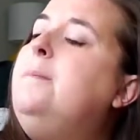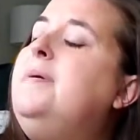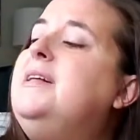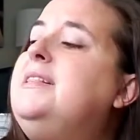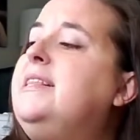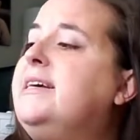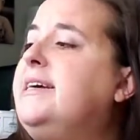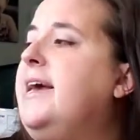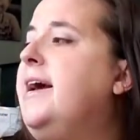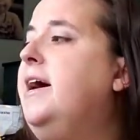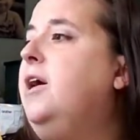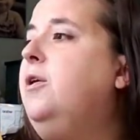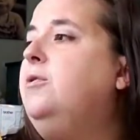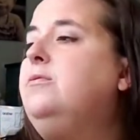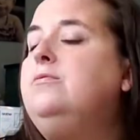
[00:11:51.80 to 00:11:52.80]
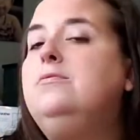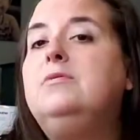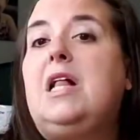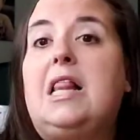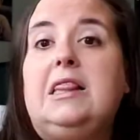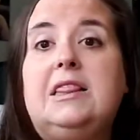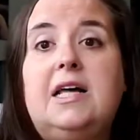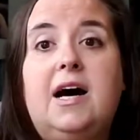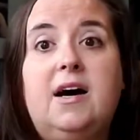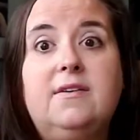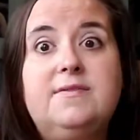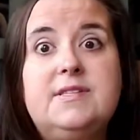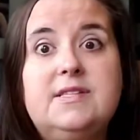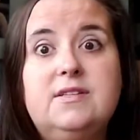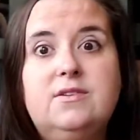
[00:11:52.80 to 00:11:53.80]
But the cow
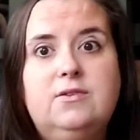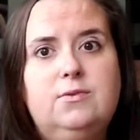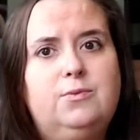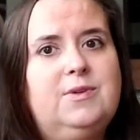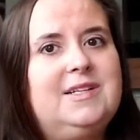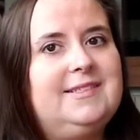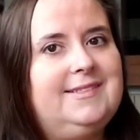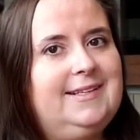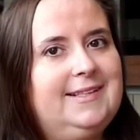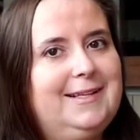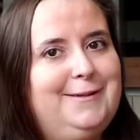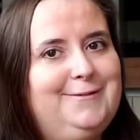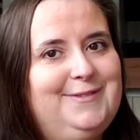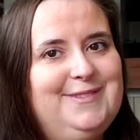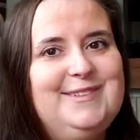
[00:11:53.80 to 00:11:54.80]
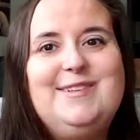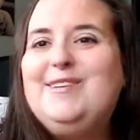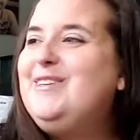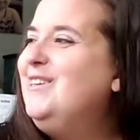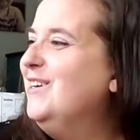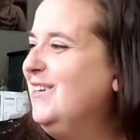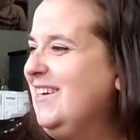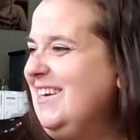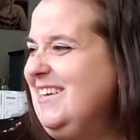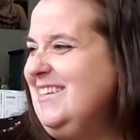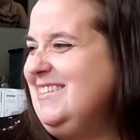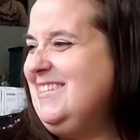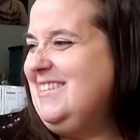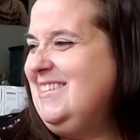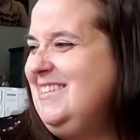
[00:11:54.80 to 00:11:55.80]
loves, what does he love?
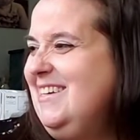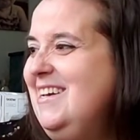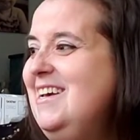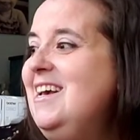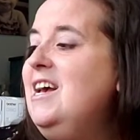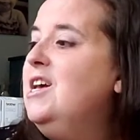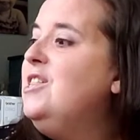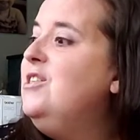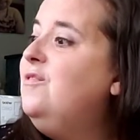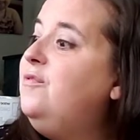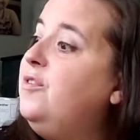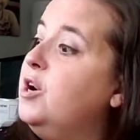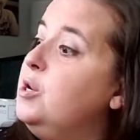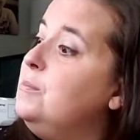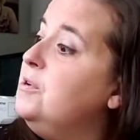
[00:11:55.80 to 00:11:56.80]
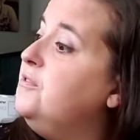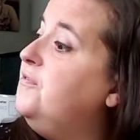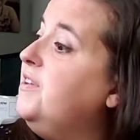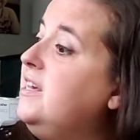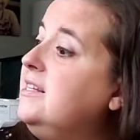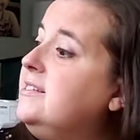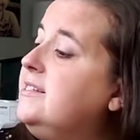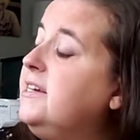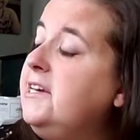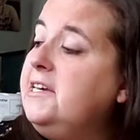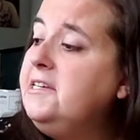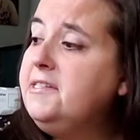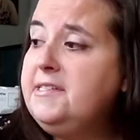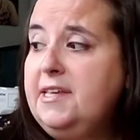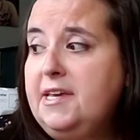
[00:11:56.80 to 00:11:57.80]
Cookies. The farmer feeds
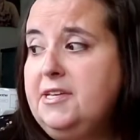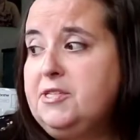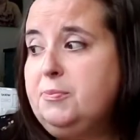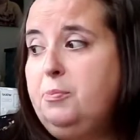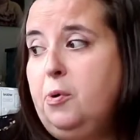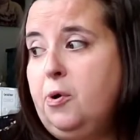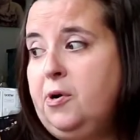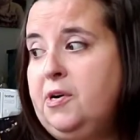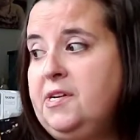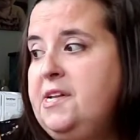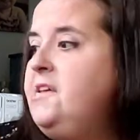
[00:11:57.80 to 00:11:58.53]
geese each morn.